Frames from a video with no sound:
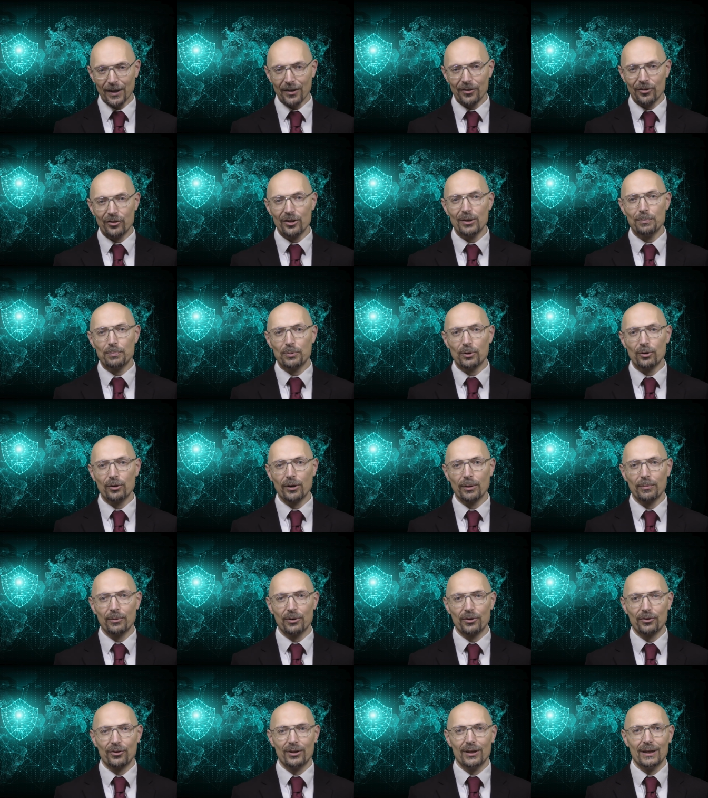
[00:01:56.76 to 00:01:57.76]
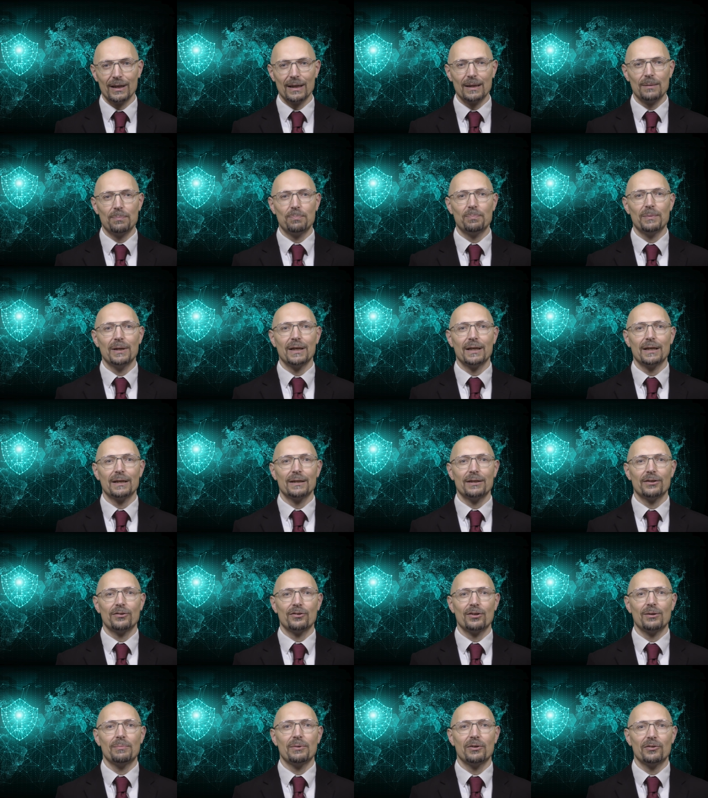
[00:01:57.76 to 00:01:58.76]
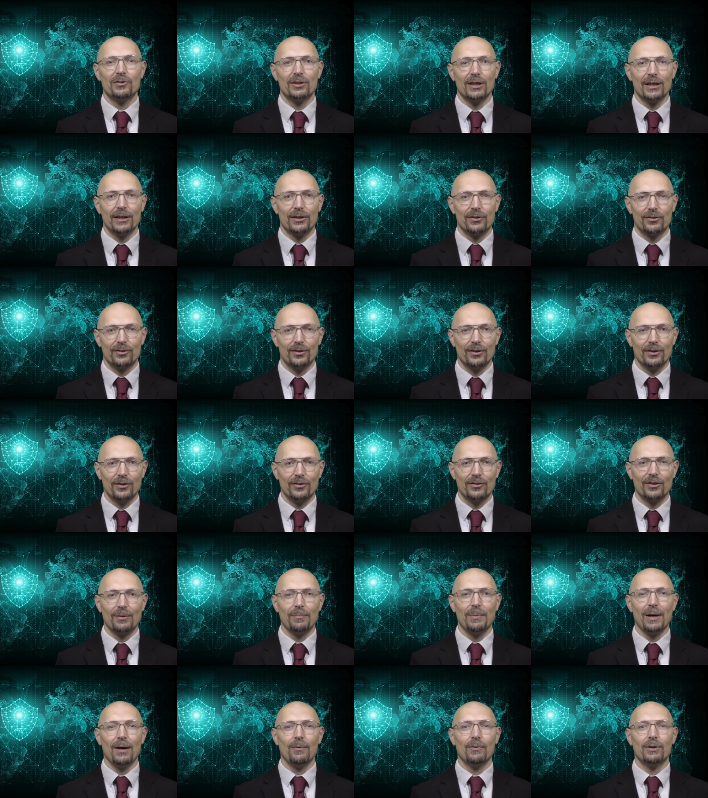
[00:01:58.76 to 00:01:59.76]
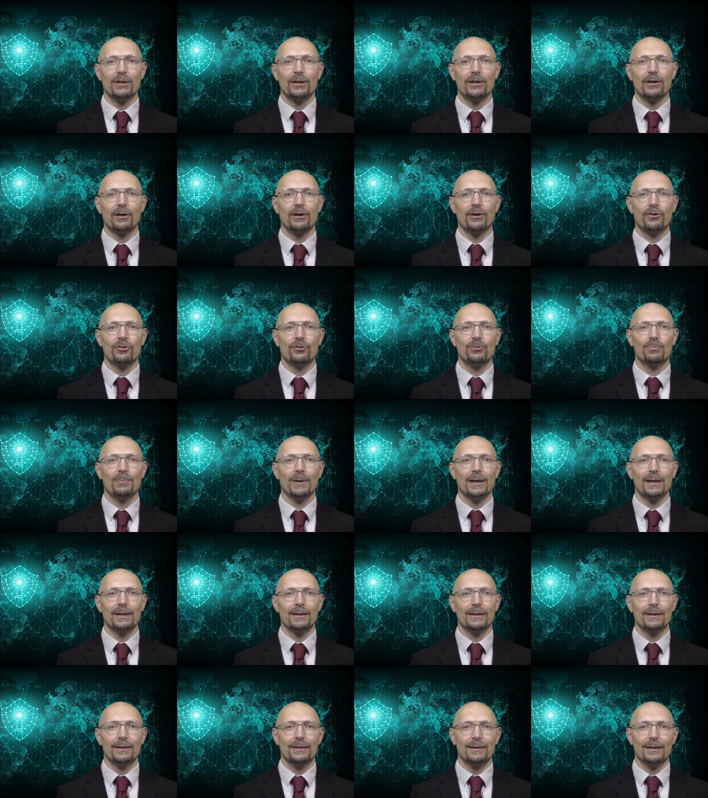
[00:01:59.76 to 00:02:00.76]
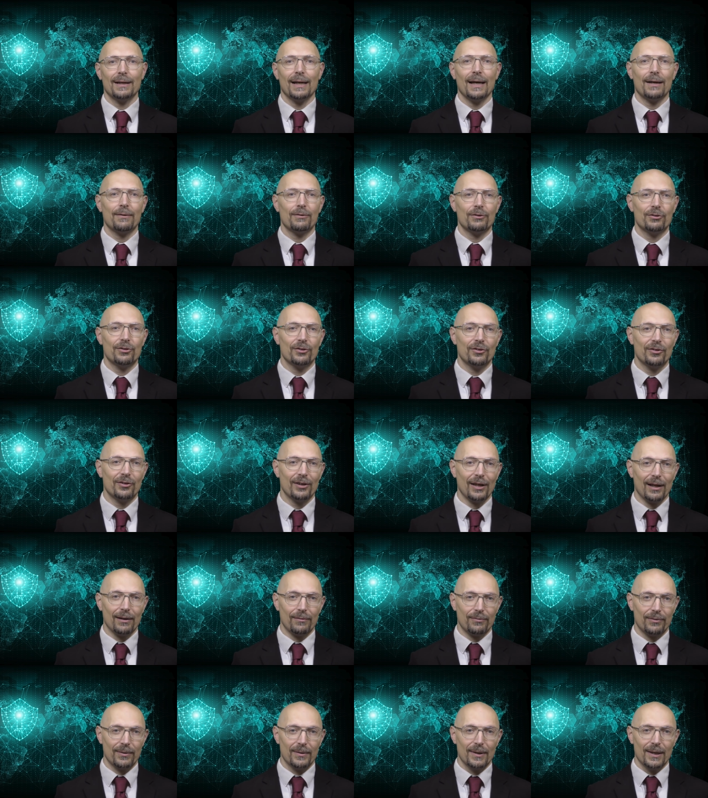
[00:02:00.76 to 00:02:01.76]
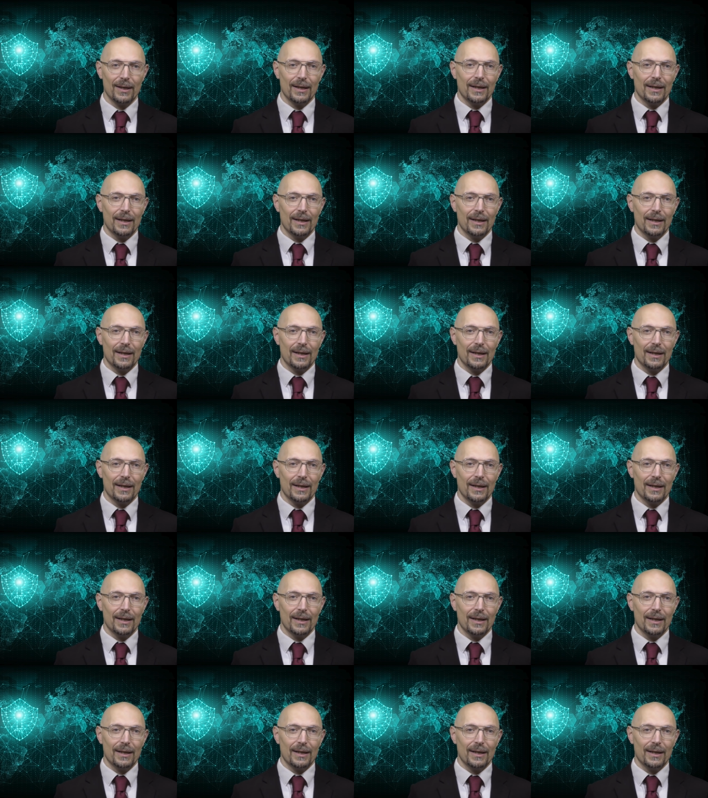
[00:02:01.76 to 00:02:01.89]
C programmers keep making the same mistakes, somehow encouraged by the language itself.